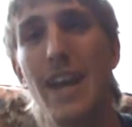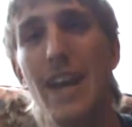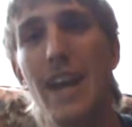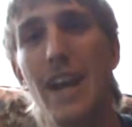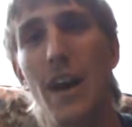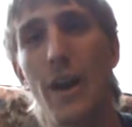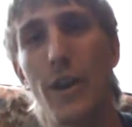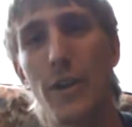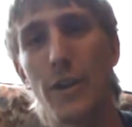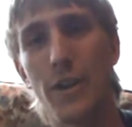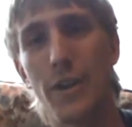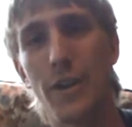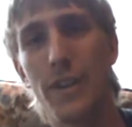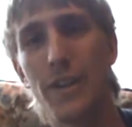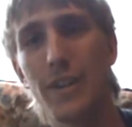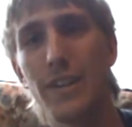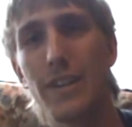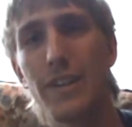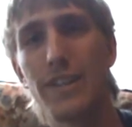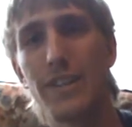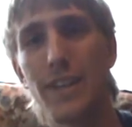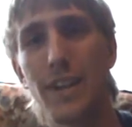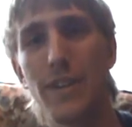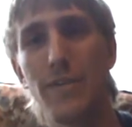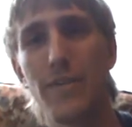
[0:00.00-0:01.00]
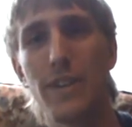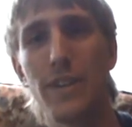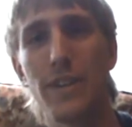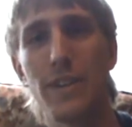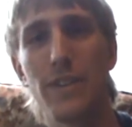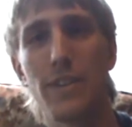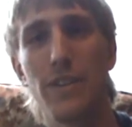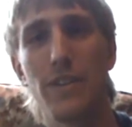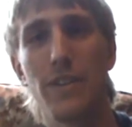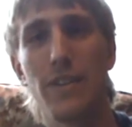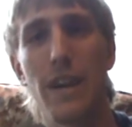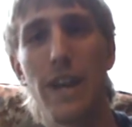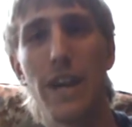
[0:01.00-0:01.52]
Atari
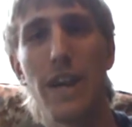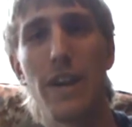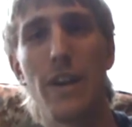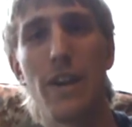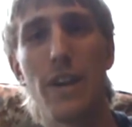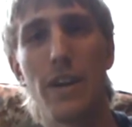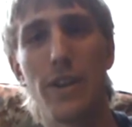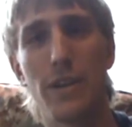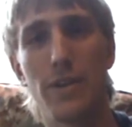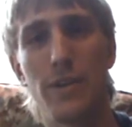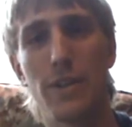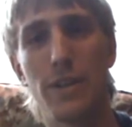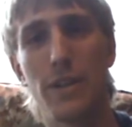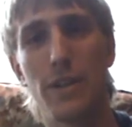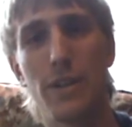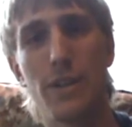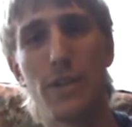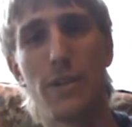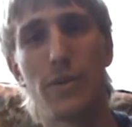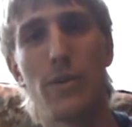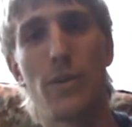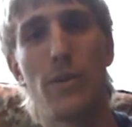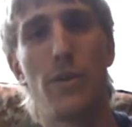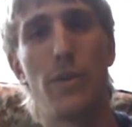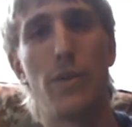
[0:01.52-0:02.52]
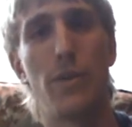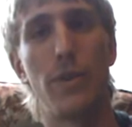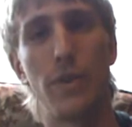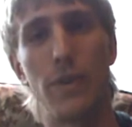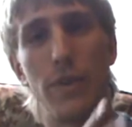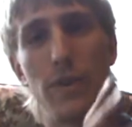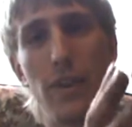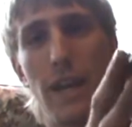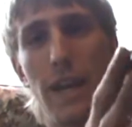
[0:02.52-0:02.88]
7800 controller.